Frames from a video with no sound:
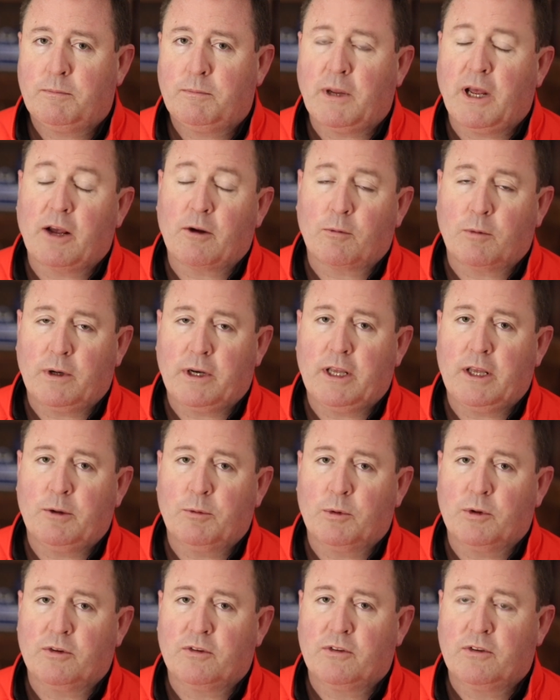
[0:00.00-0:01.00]
back when he
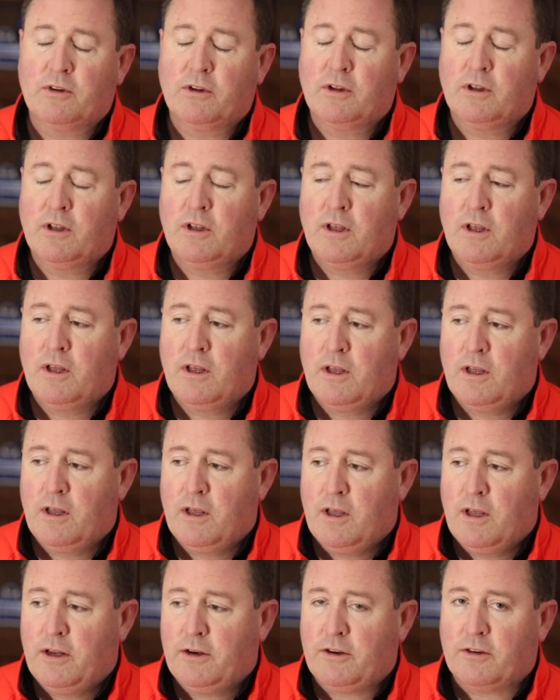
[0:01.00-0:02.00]
was
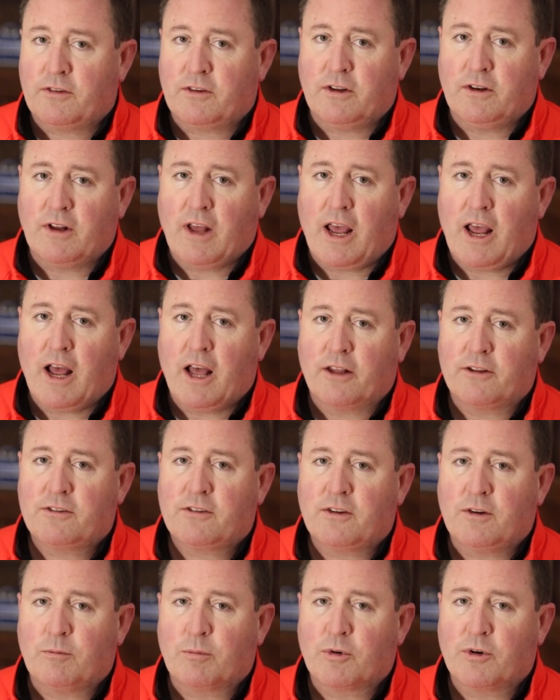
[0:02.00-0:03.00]
just a
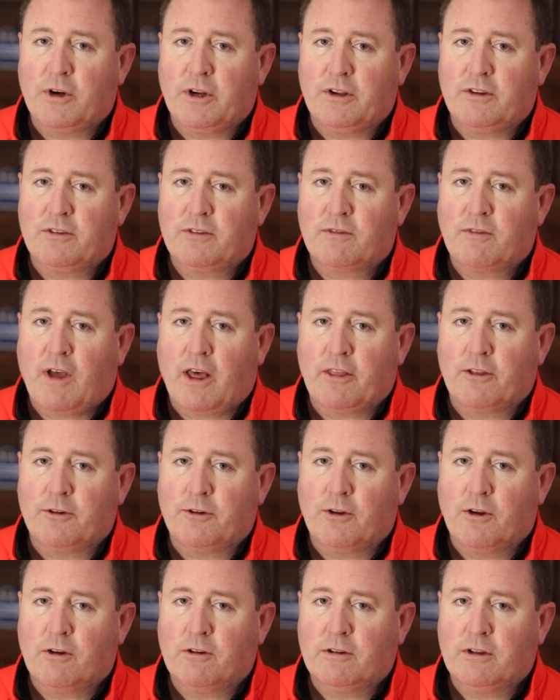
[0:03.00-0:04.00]
diocesan priest, Father
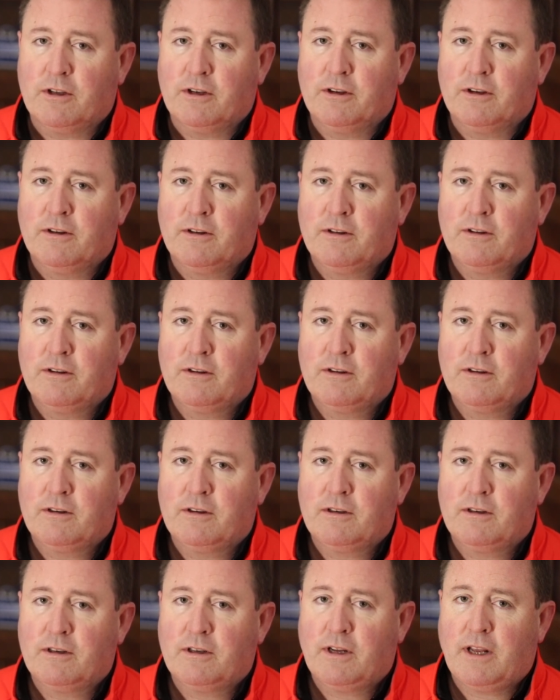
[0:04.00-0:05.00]
Dolan,
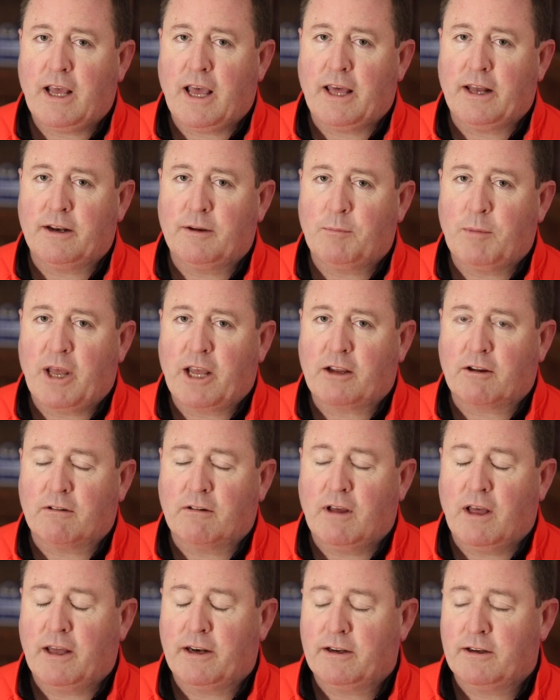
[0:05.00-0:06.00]
at
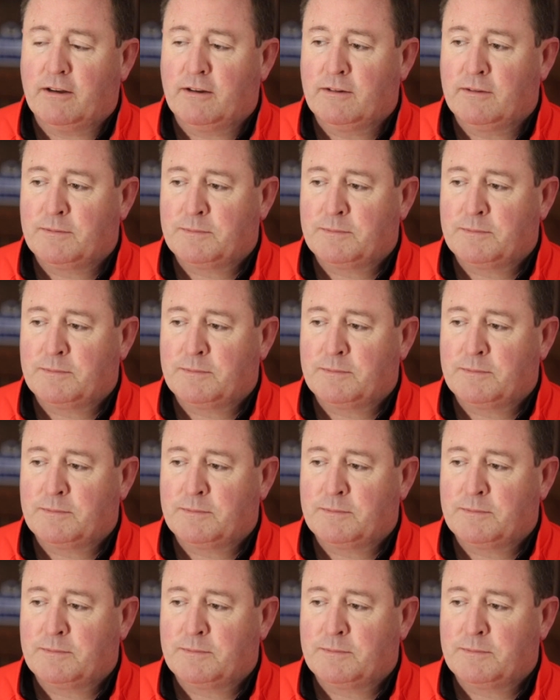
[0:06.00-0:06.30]
Immaculata.